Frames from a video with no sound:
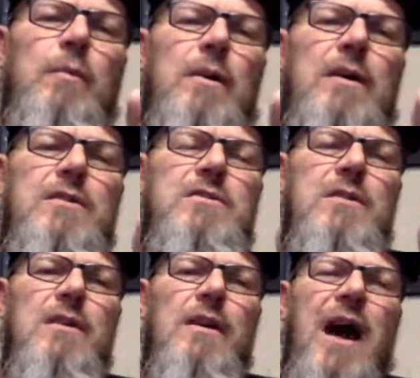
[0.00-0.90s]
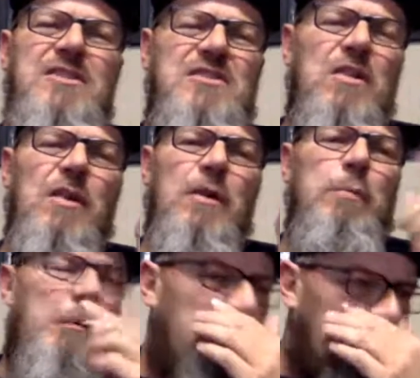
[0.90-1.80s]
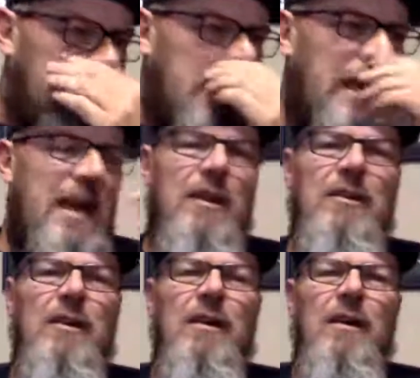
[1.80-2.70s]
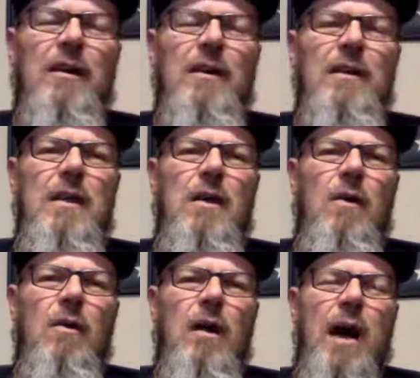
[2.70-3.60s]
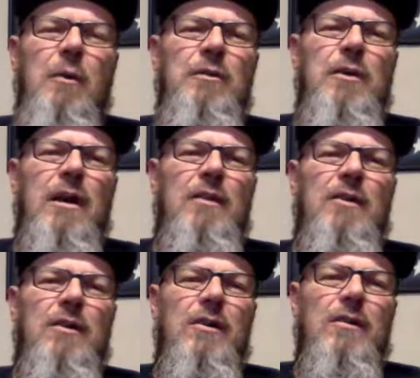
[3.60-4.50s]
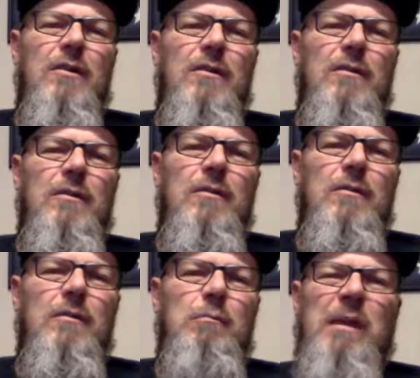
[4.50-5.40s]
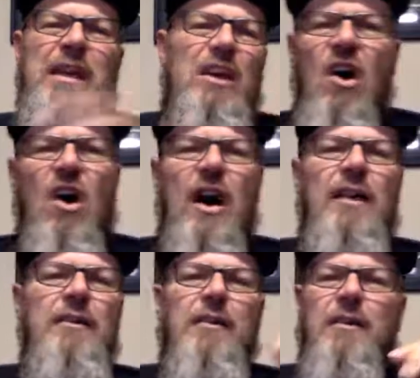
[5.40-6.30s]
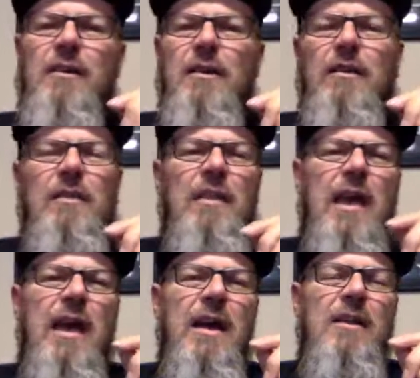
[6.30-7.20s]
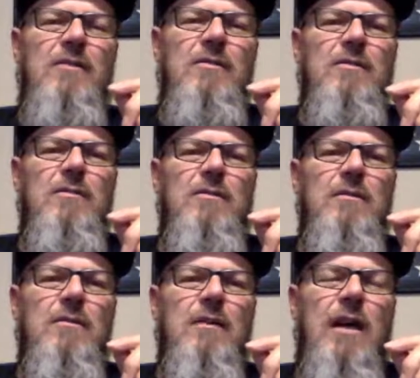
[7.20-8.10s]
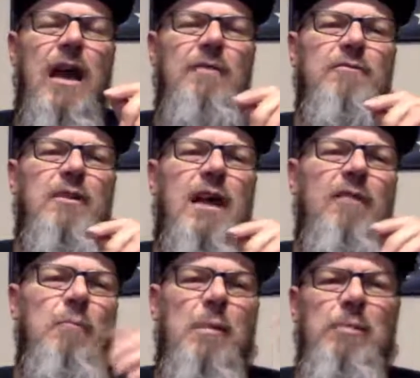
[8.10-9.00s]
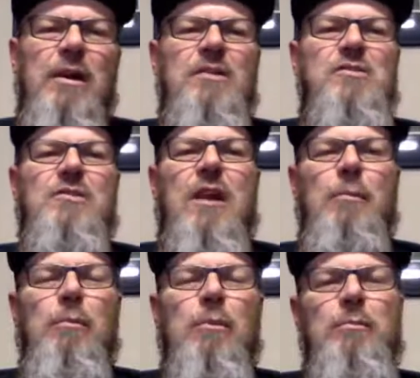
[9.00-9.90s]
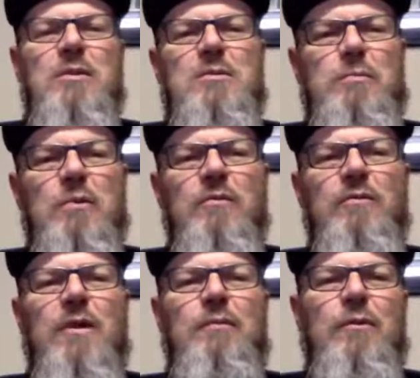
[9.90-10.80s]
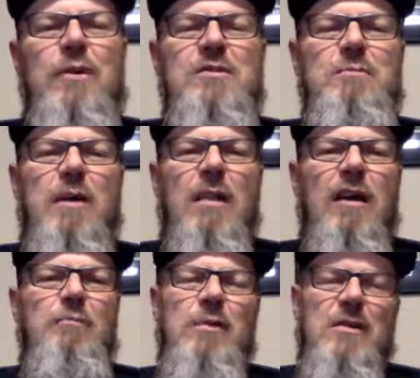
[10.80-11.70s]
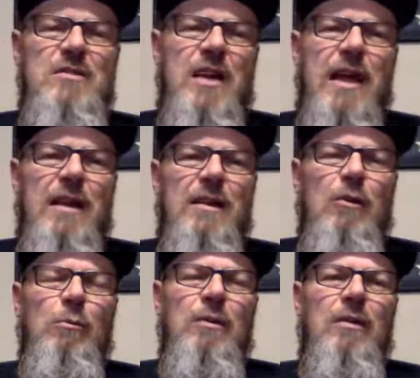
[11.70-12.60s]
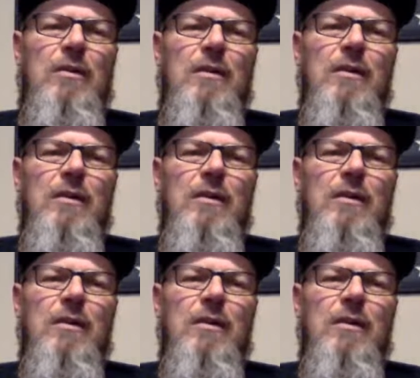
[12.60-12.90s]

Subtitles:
was I still hear people saying, I would rather be gone than have to have my brain scrambled and be spoon fed for the rest of my life because I had a helmet on.